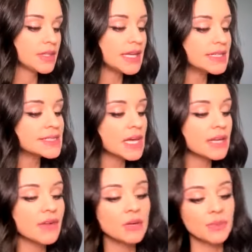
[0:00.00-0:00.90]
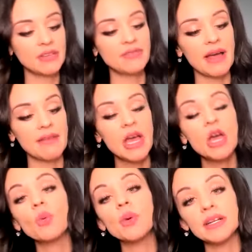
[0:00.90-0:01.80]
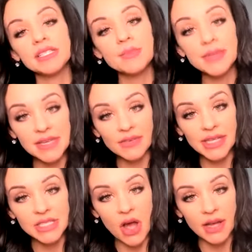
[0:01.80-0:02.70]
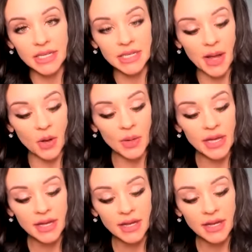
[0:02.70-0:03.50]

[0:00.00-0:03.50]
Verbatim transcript: instead of our week five, we are specifically talking about